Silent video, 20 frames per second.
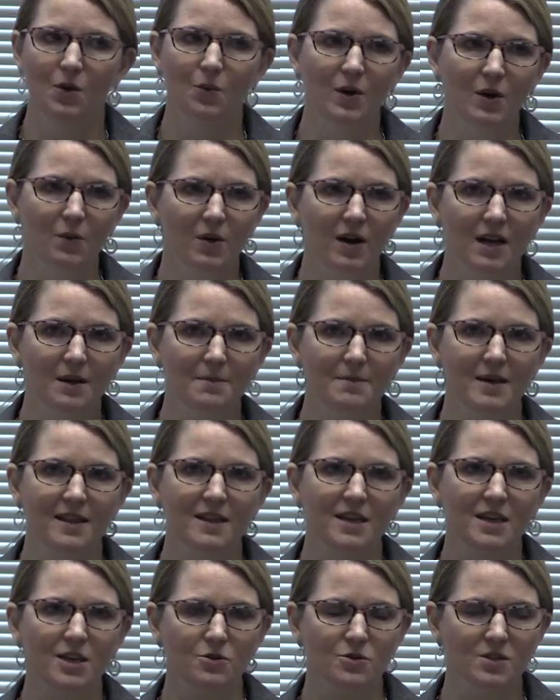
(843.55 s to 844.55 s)
we
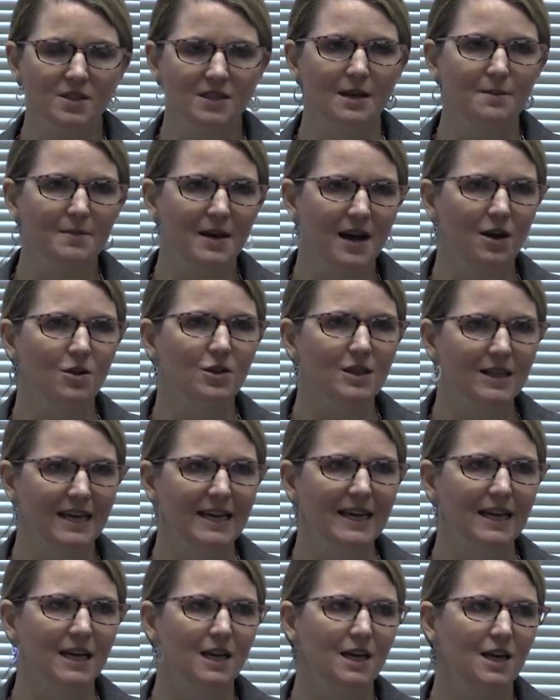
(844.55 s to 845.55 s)
recommend that you somehow
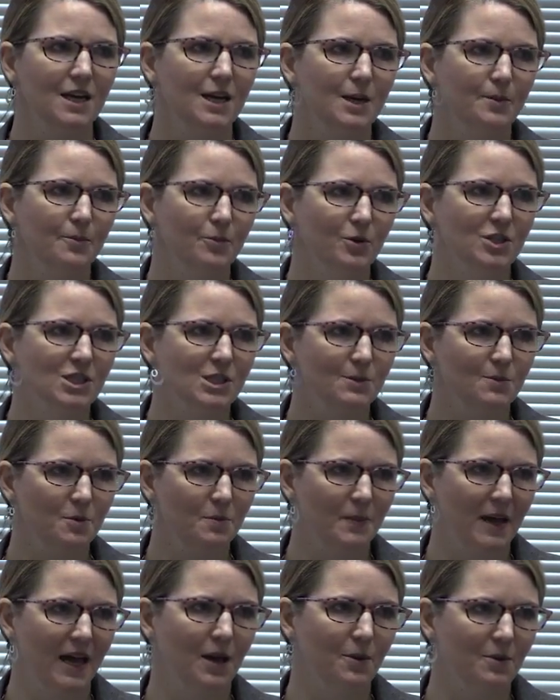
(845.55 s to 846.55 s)
link
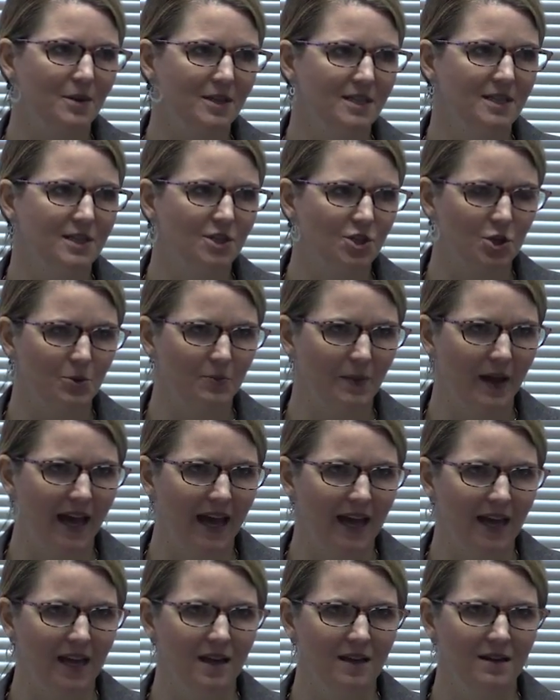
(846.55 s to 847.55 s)
principal pay with teacher
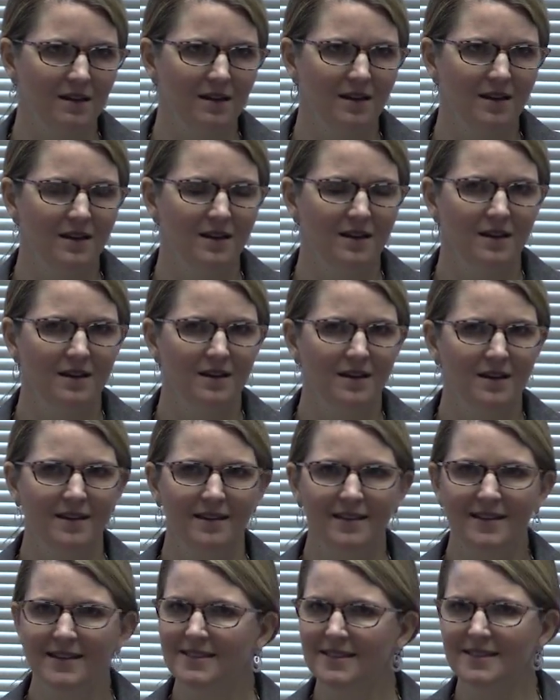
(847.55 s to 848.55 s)
pay.
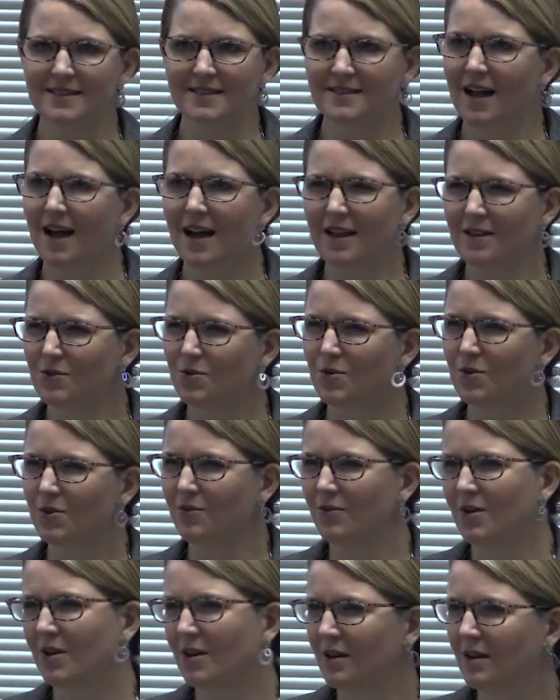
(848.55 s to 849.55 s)
This is not sort
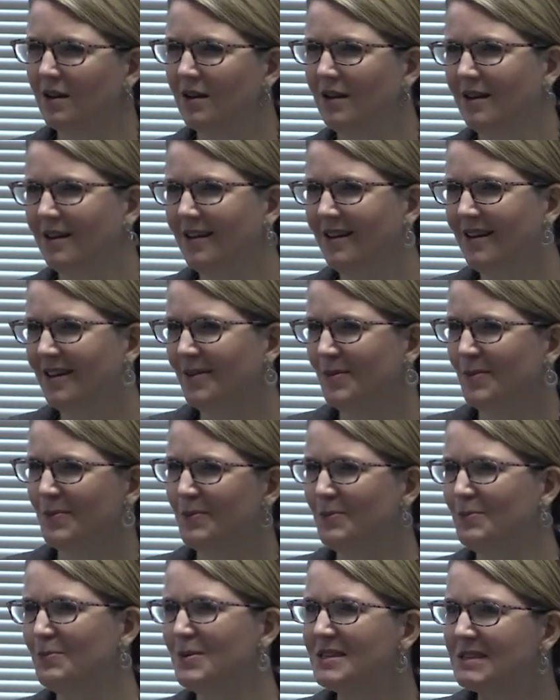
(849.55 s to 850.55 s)
of a
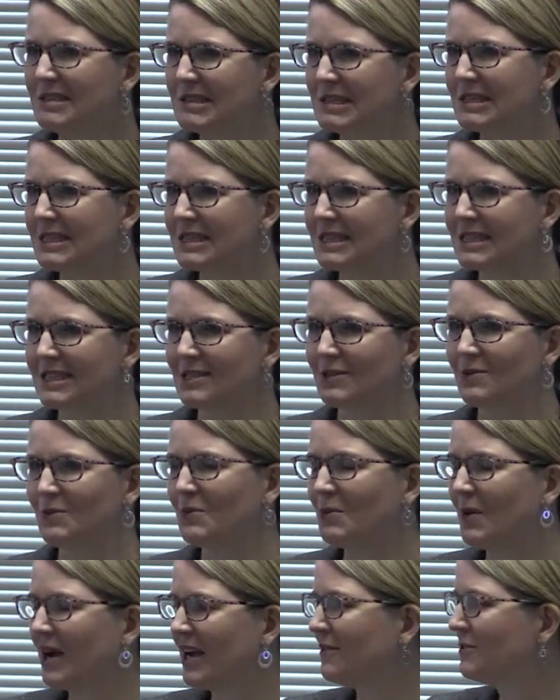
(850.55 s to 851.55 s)
business
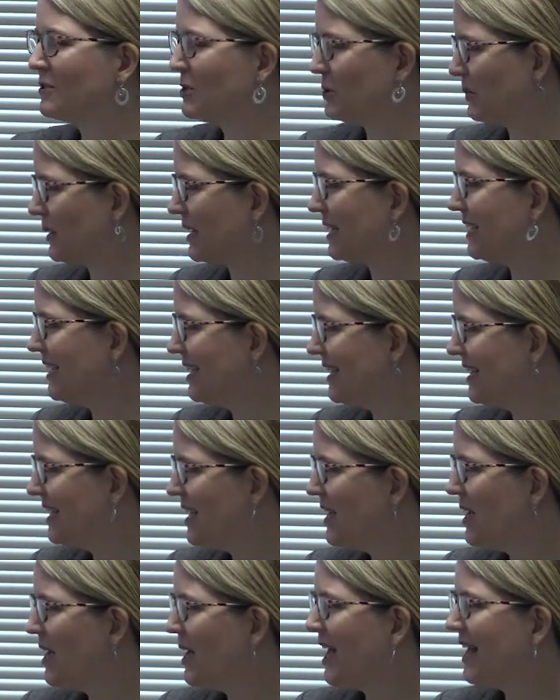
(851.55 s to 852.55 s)
way of doing it.
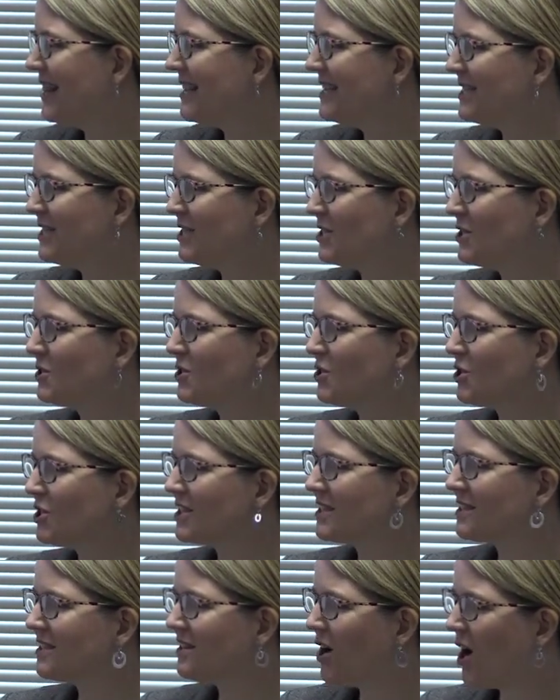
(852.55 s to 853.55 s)
This is
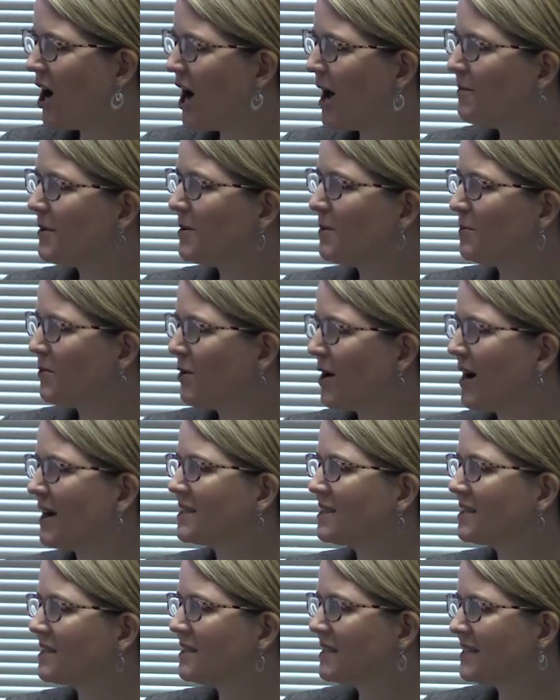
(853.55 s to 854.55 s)
just common
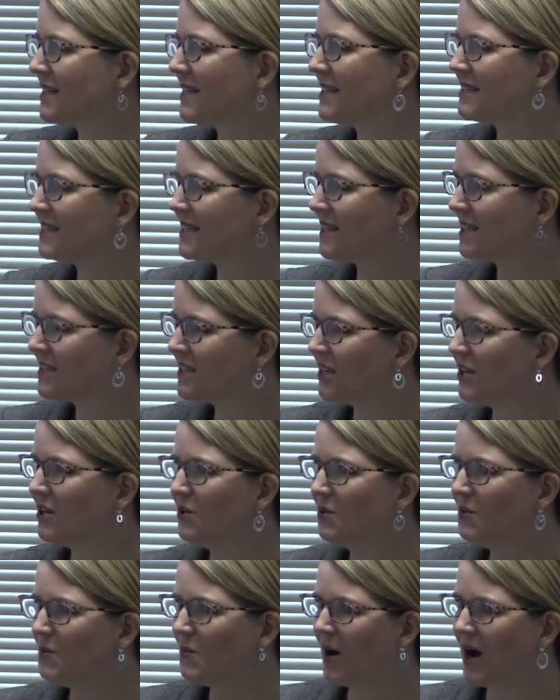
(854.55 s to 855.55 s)
practical sense, and I'll tell
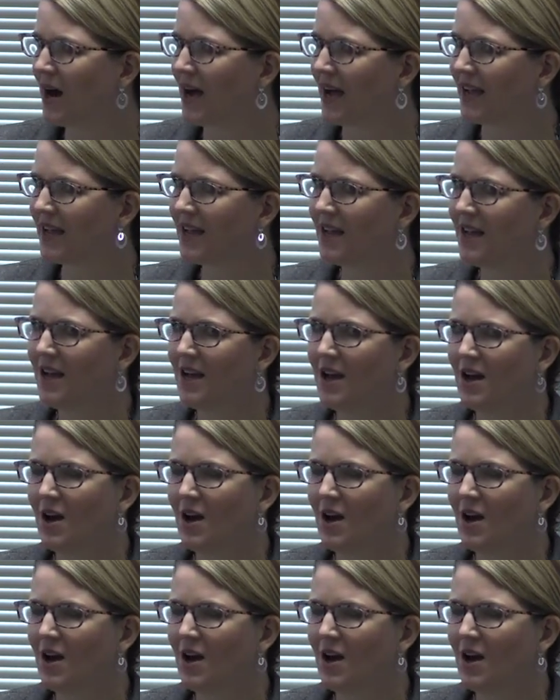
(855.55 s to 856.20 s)
you why.